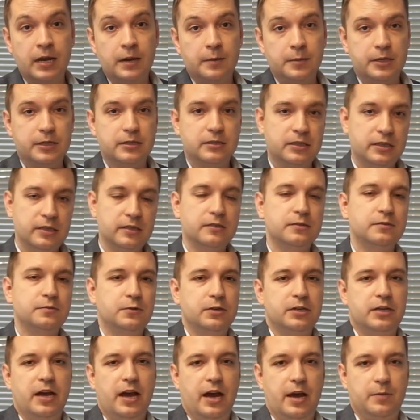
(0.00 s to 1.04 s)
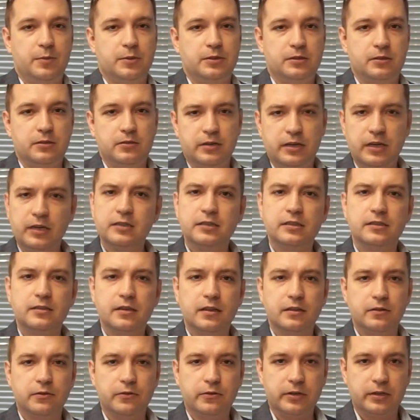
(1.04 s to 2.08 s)
Because here's what happens. You contact
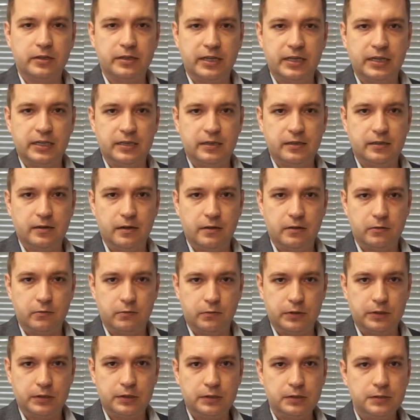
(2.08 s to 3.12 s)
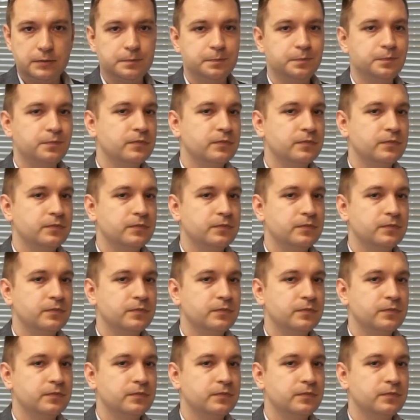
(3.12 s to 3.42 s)
the local Canadian authorities